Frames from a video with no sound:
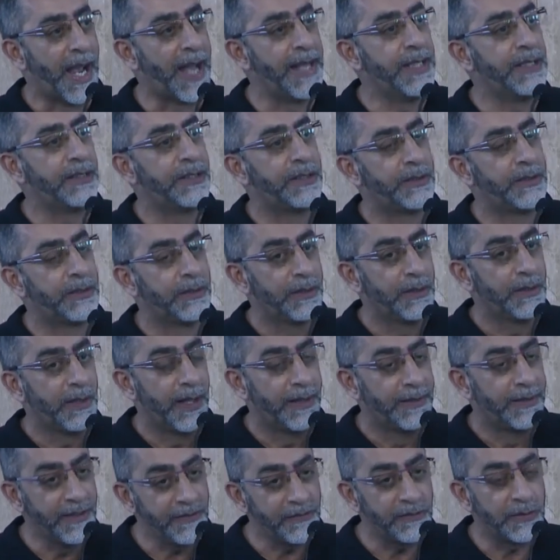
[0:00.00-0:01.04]
And
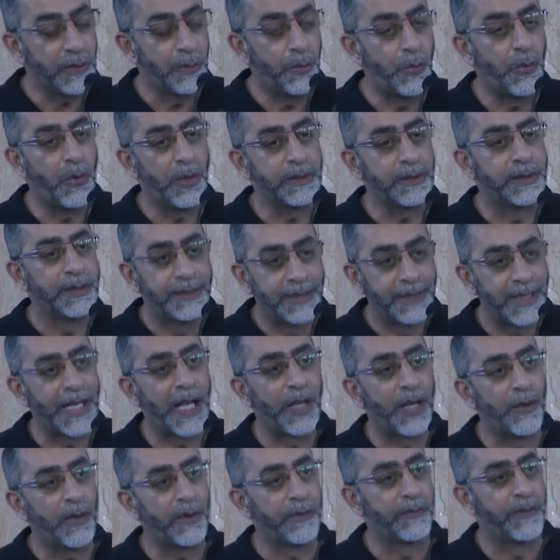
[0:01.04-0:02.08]
this award that
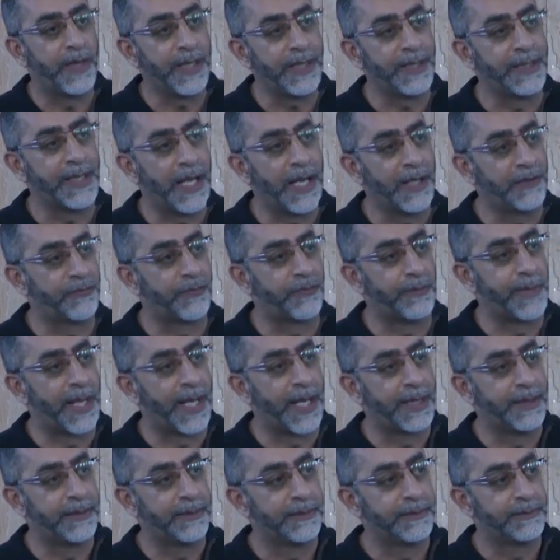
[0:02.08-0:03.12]
I got recognized for
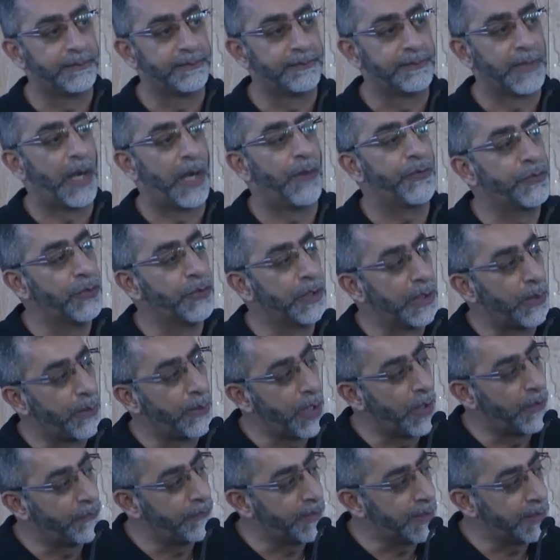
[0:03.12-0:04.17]
by, I was not
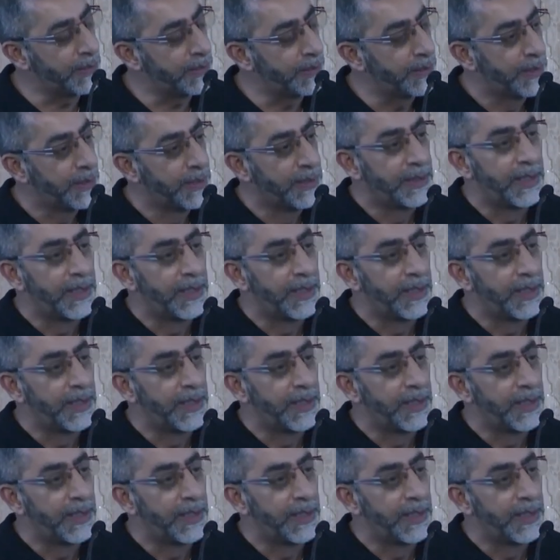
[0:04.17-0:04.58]
aware of it.